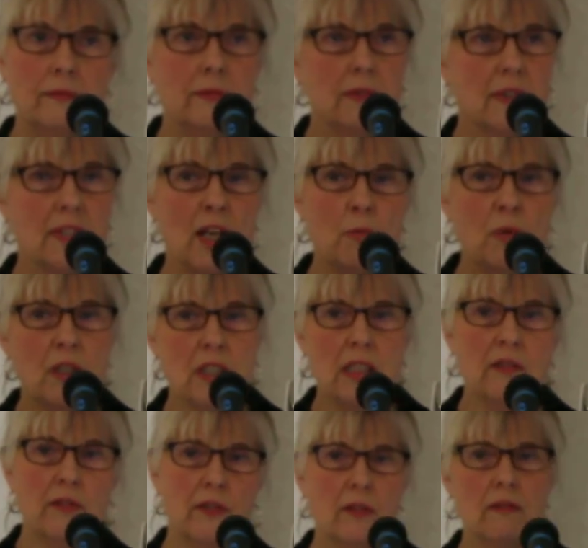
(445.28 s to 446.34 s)
somewhat
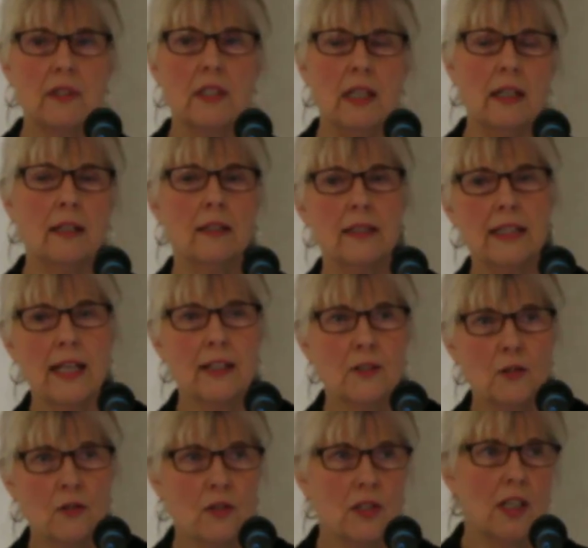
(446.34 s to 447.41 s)
different
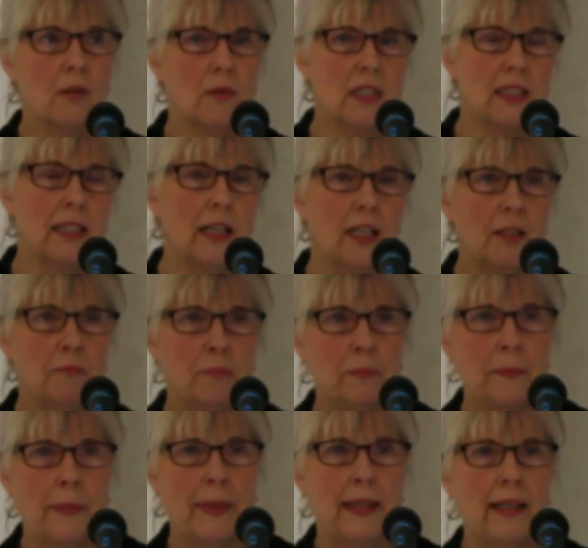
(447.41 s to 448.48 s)
sectors, shall we say.
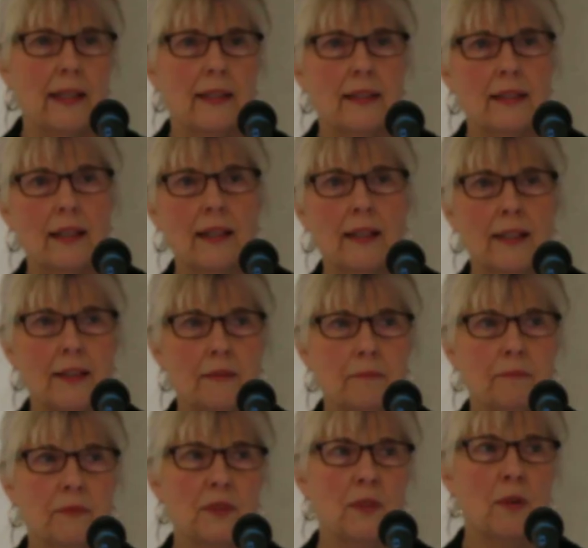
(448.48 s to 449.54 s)

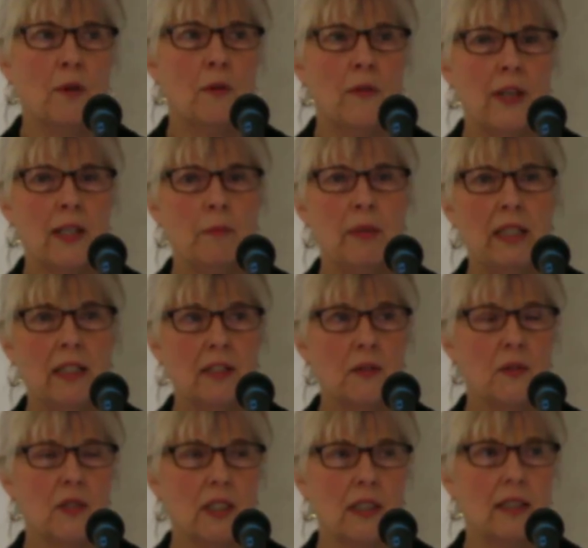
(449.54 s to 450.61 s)
So that'll be an
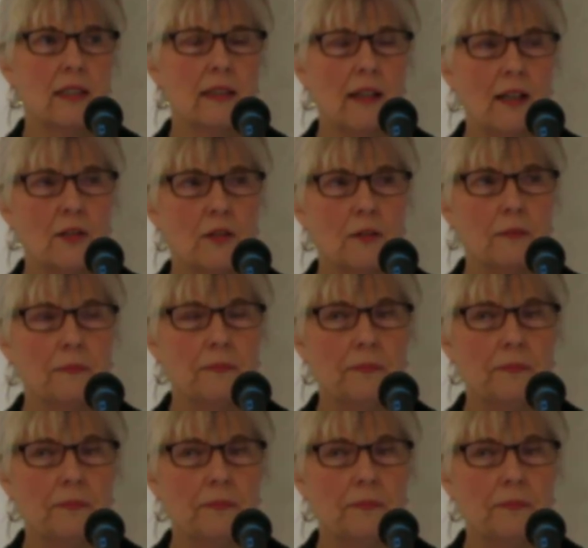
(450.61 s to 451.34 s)
interesting discussion.